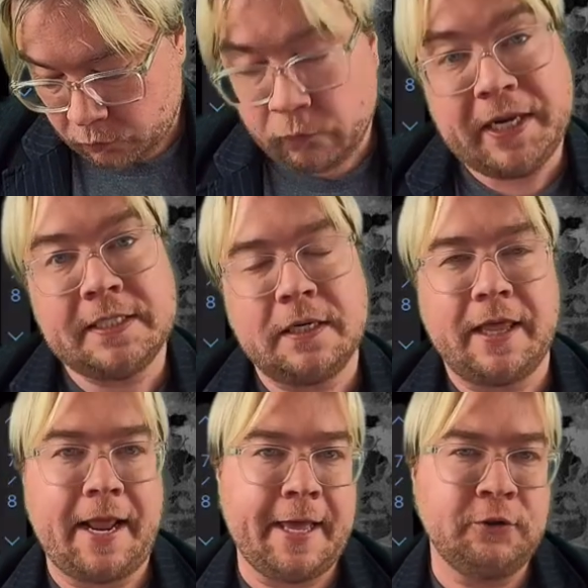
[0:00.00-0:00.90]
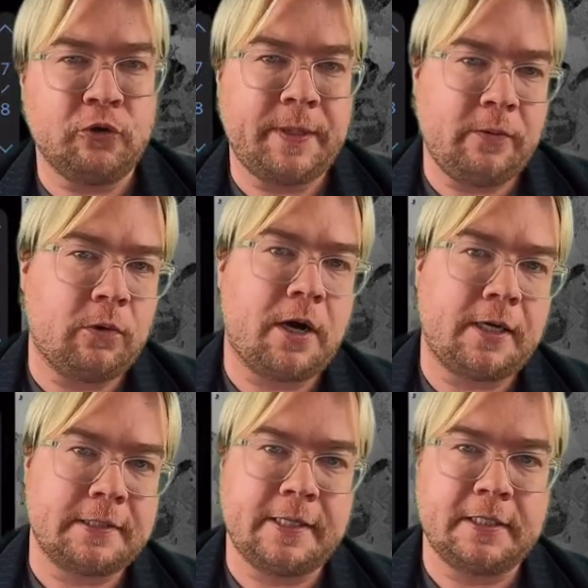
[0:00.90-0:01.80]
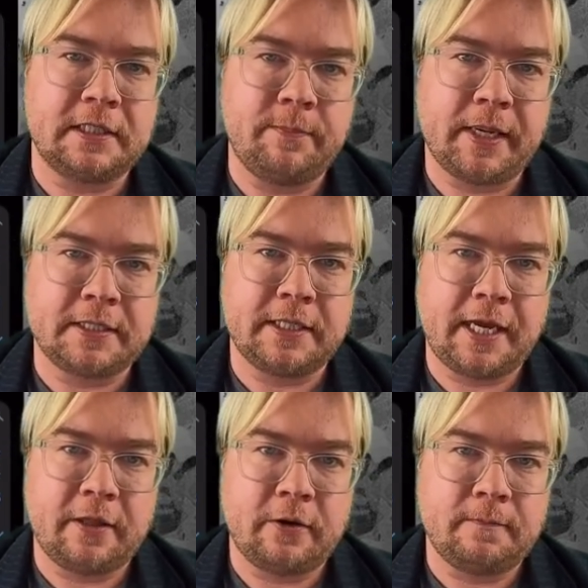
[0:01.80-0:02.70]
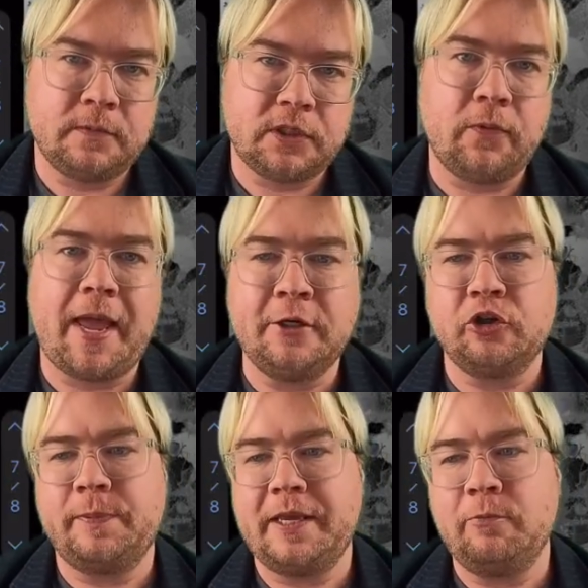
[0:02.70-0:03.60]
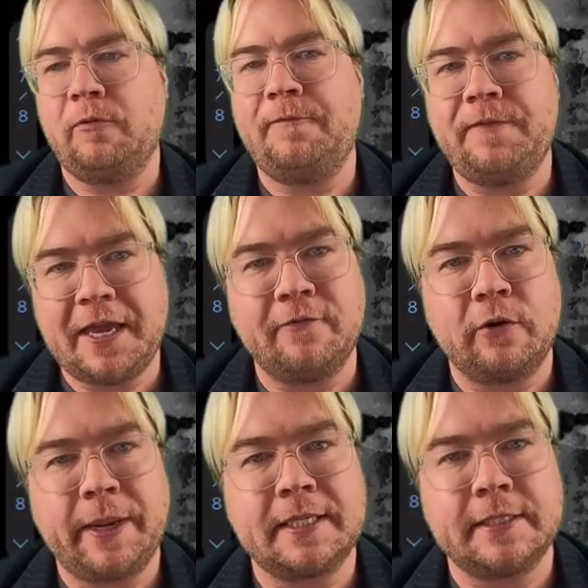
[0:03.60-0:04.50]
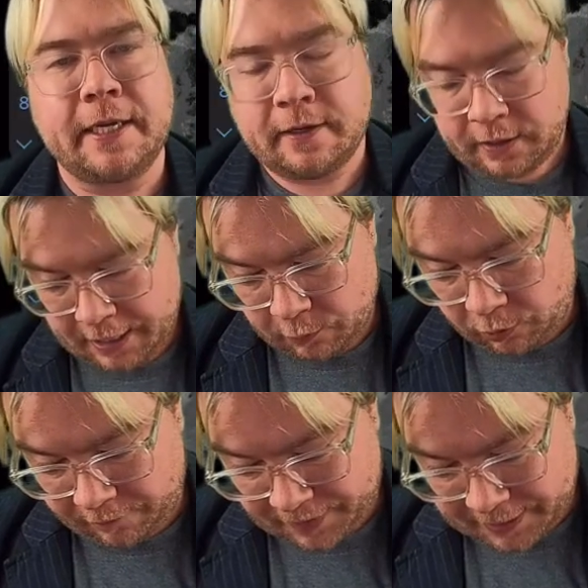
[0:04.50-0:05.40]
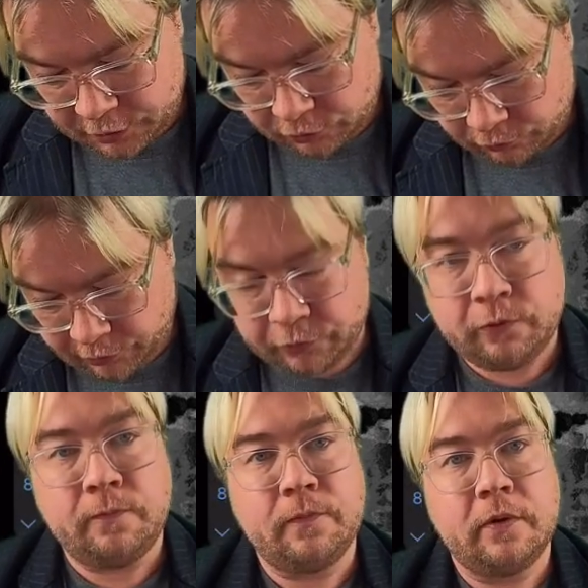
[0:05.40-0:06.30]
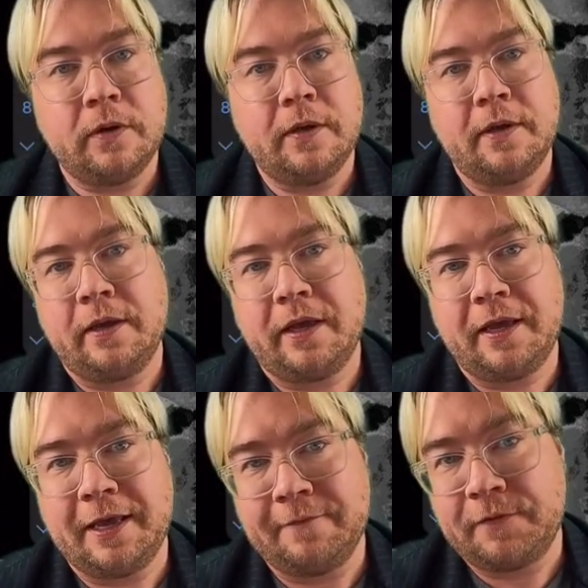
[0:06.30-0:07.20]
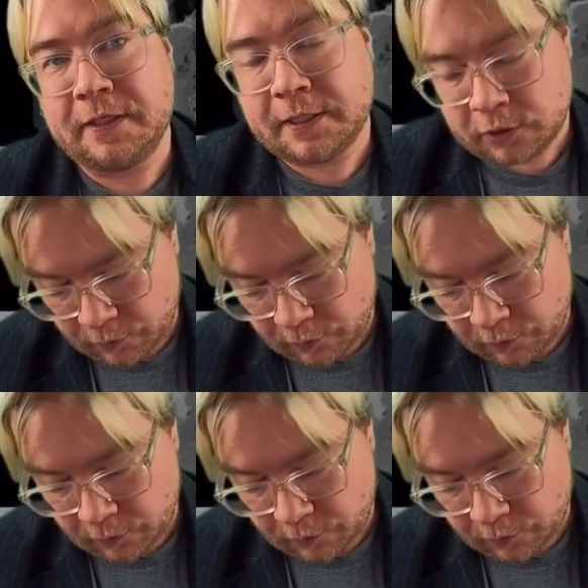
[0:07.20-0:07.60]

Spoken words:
reasoned that entropy will cause things to mix together. So entropy will favor mixing. Well, if that's true, if this is